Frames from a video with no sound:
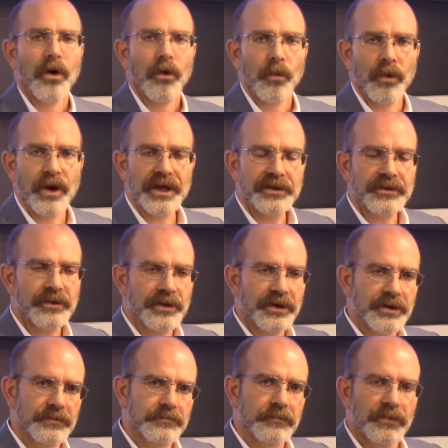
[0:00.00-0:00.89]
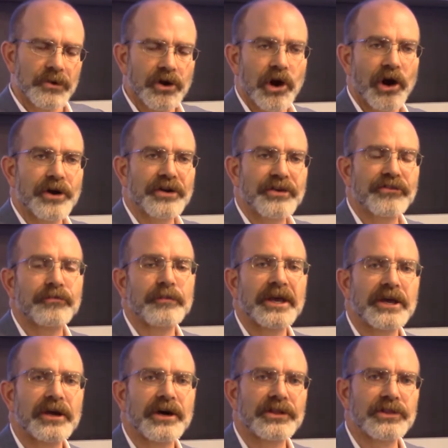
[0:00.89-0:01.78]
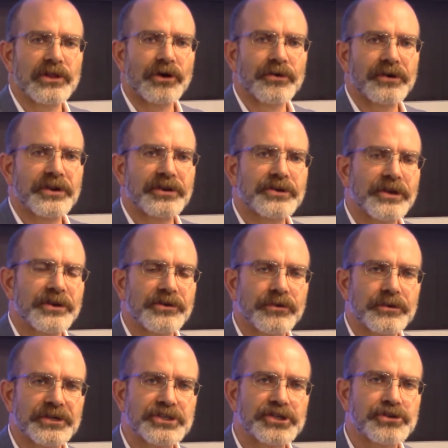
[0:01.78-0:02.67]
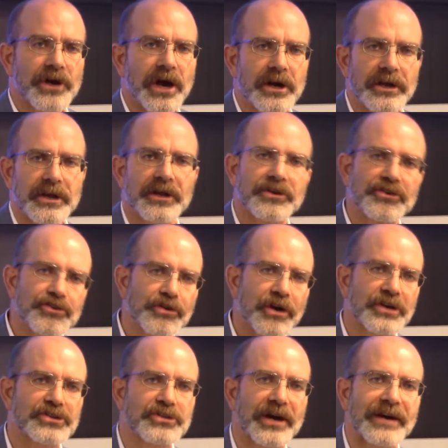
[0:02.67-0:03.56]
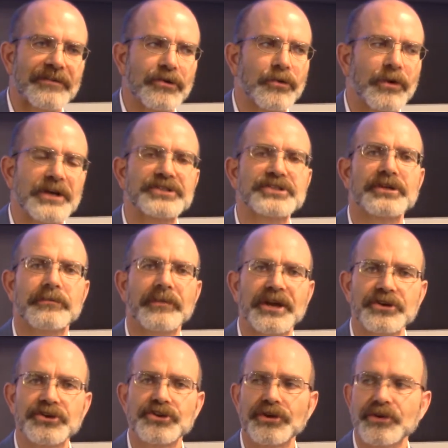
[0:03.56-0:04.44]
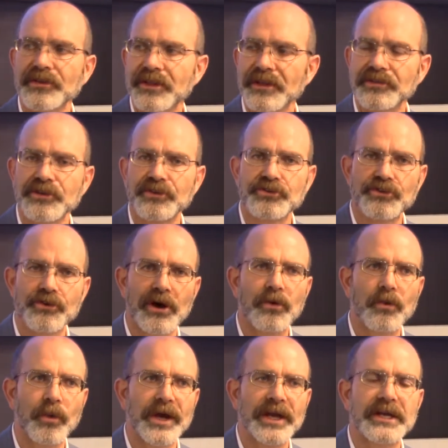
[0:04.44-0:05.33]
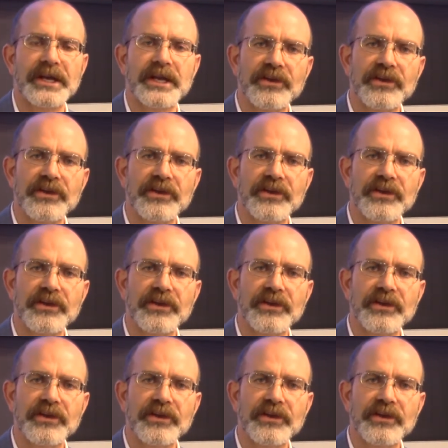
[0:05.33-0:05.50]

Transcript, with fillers: When the cart is being unloaded into a truck and a truck driver wants to make sure that the truck weight